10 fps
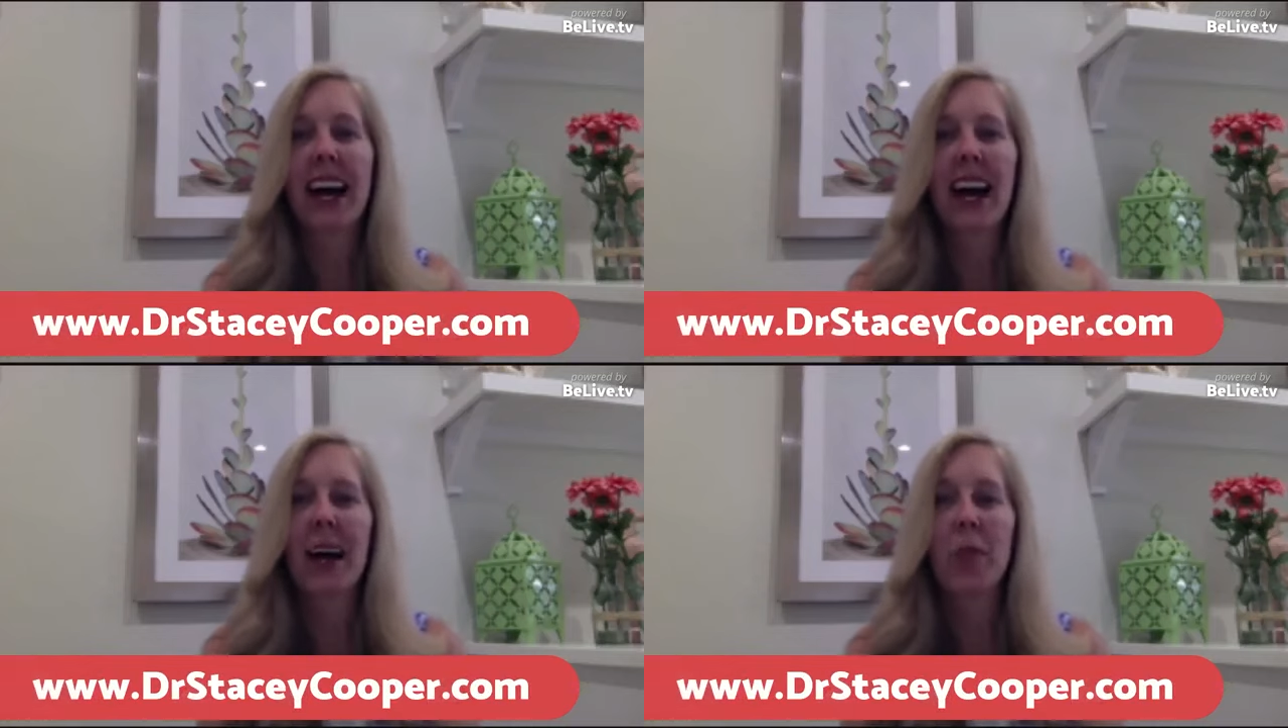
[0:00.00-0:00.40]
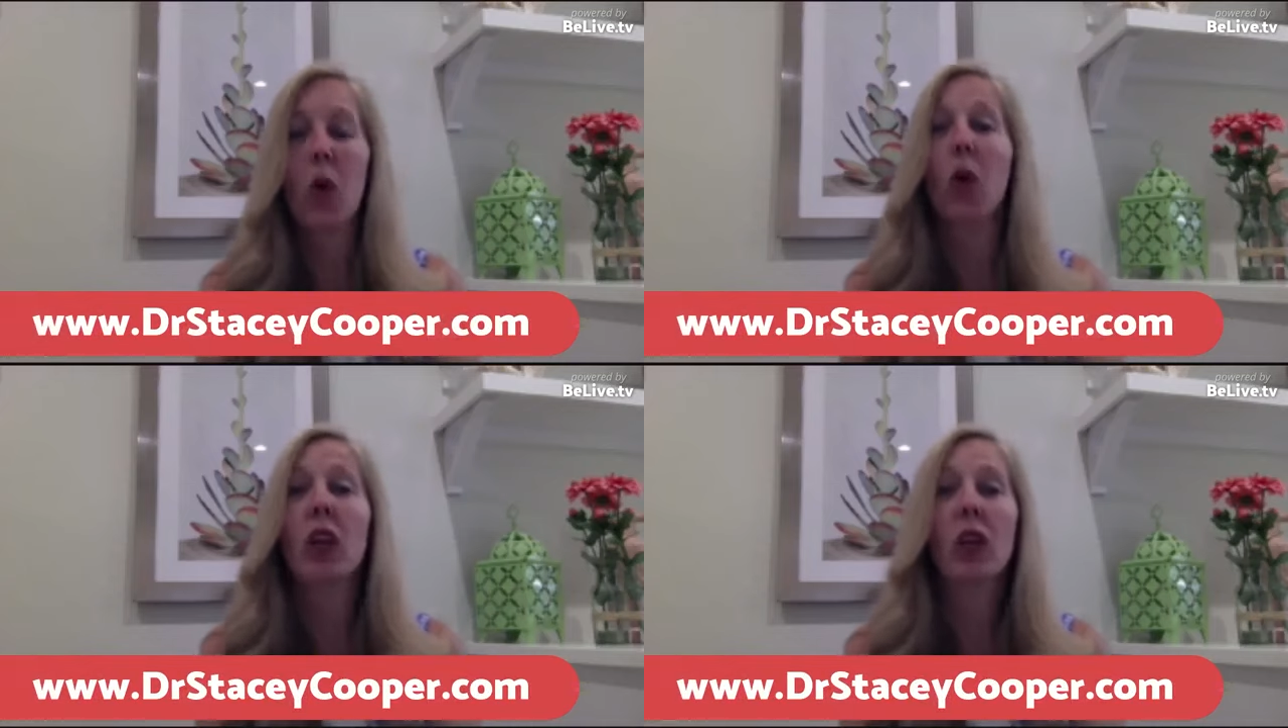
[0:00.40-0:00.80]
Um,
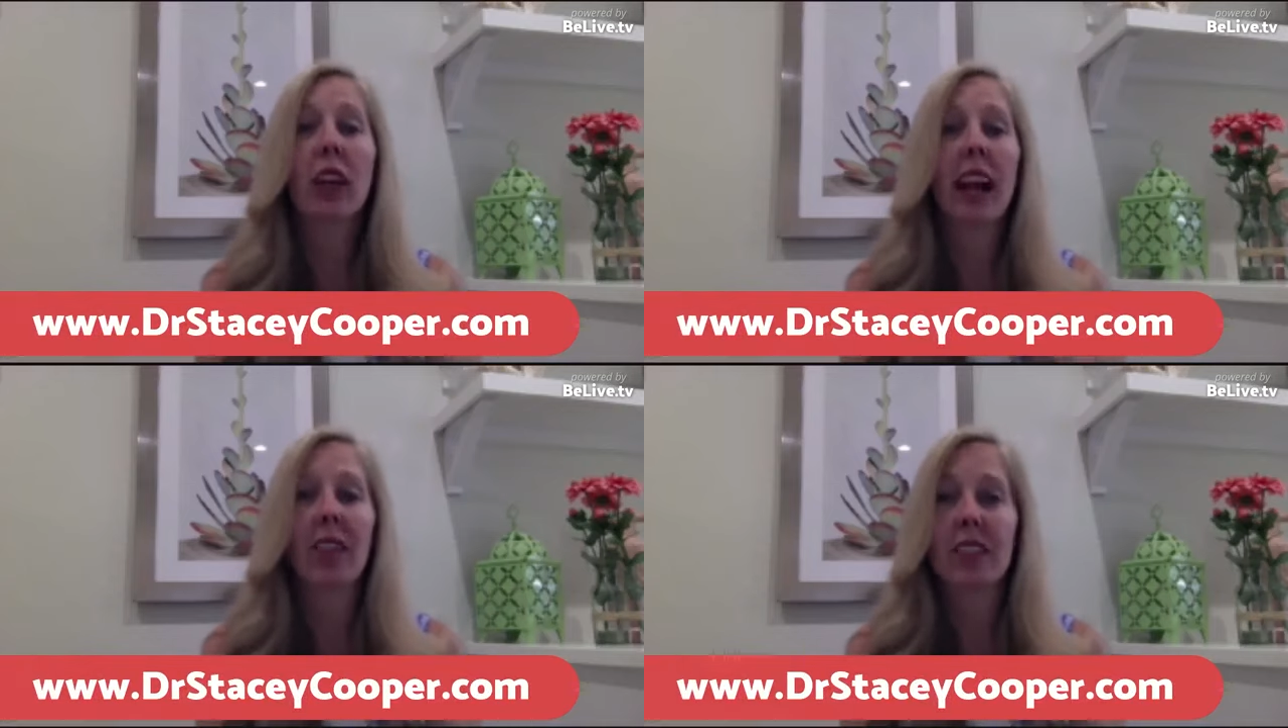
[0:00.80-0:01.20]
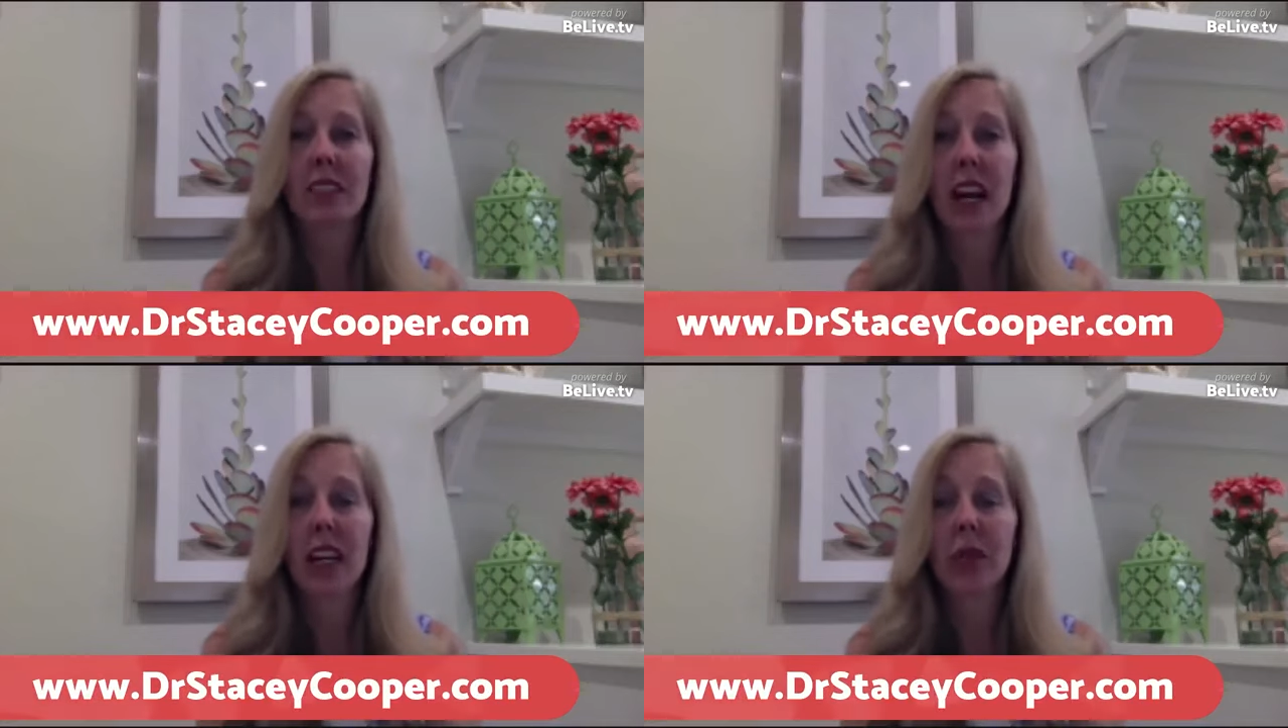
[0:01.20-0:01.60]
or you could have a
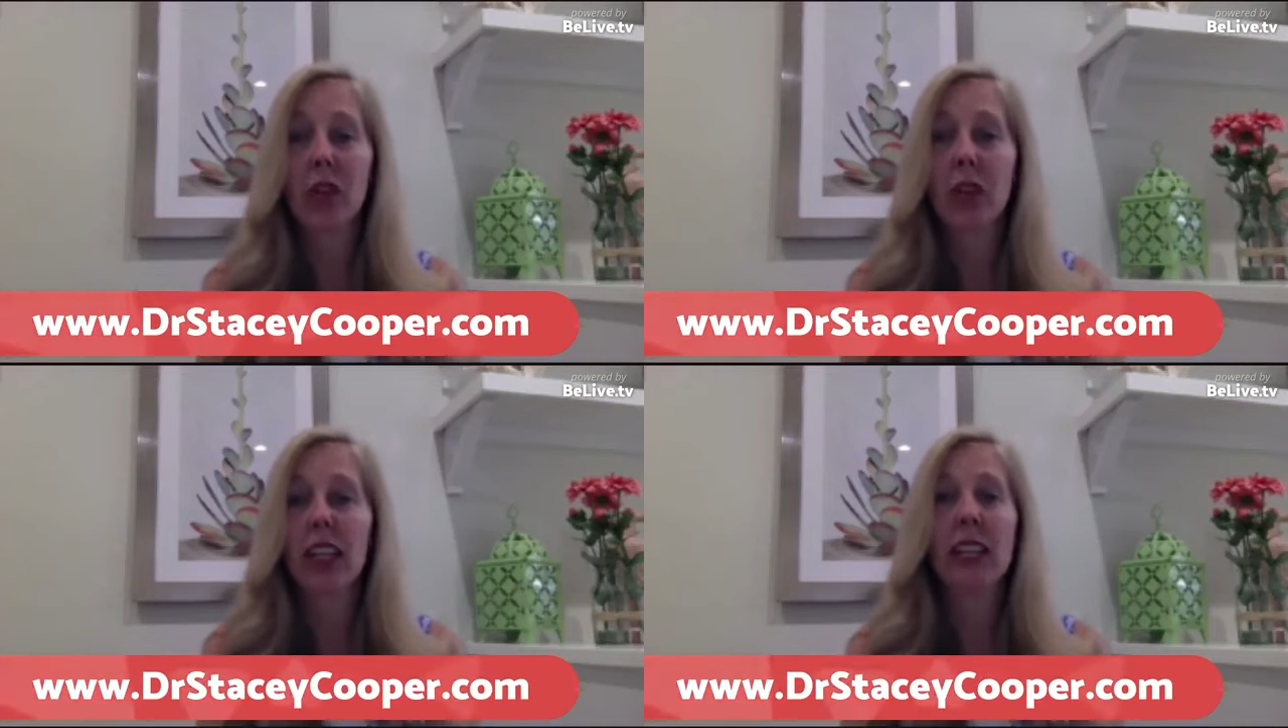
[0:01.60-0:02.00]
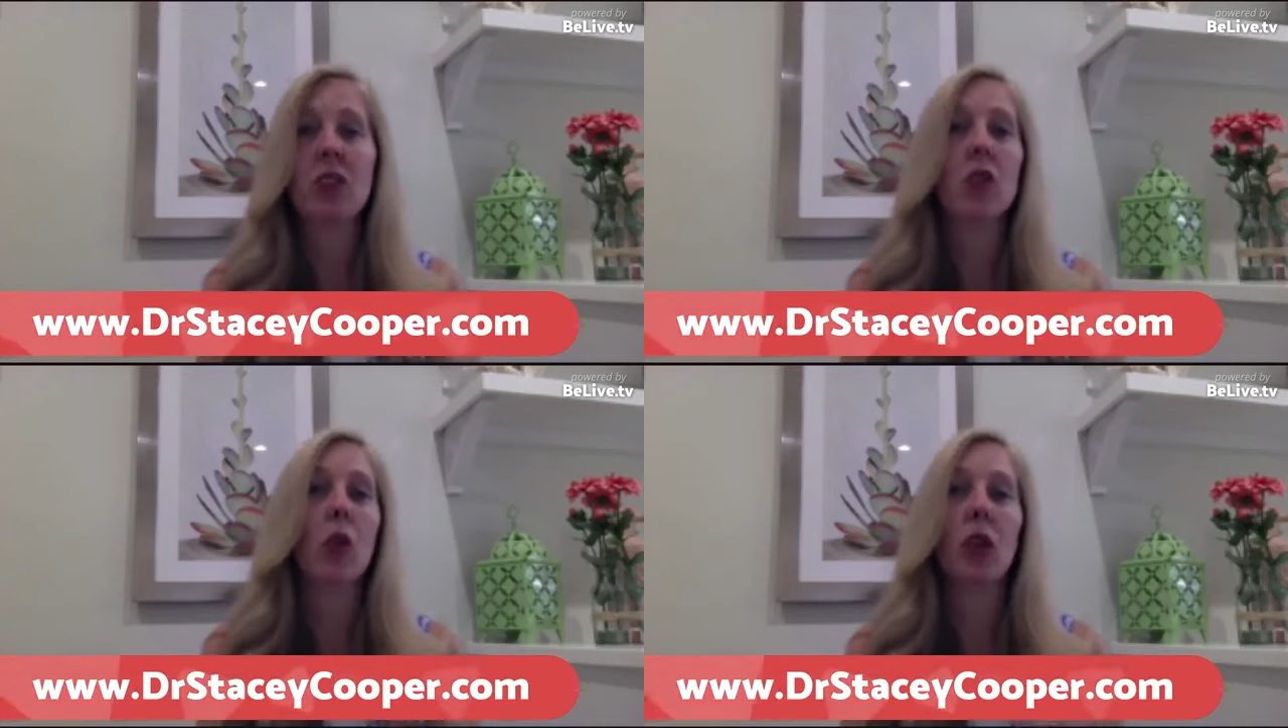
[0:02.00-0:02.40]
side of
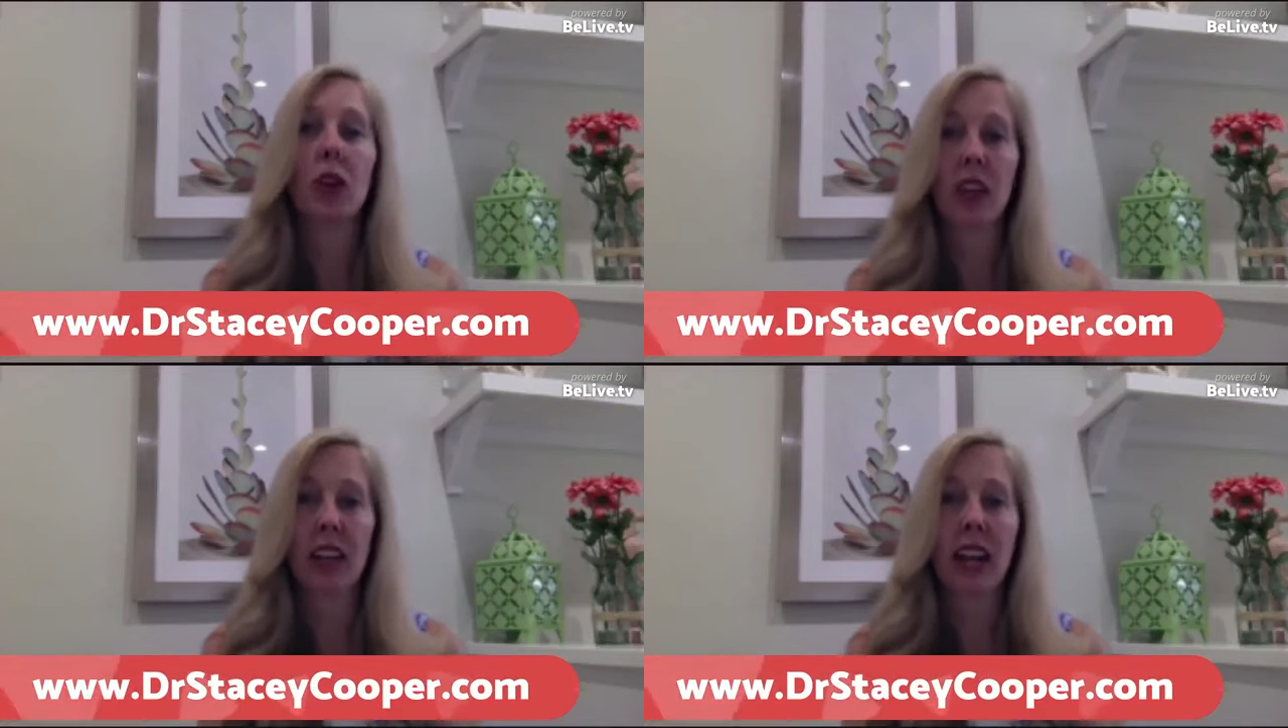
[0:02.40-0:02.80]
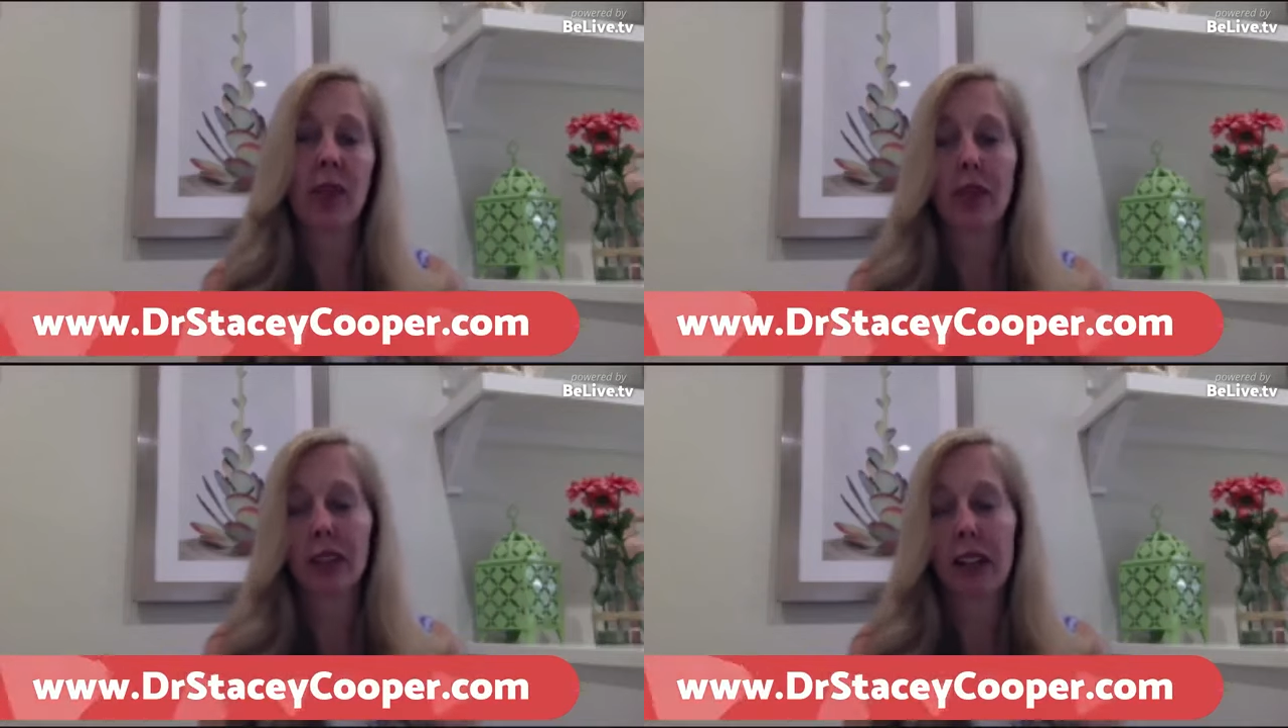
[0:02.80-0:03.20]
greens, or you could
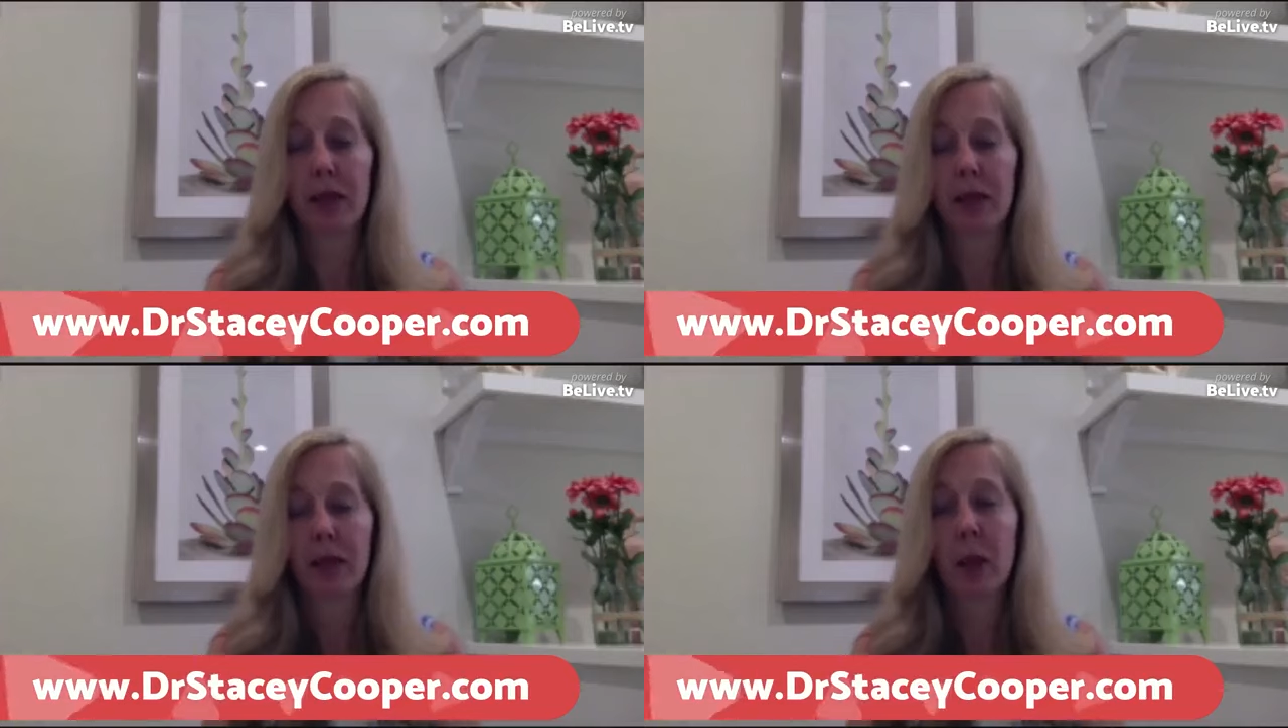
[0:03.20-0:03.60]
have um,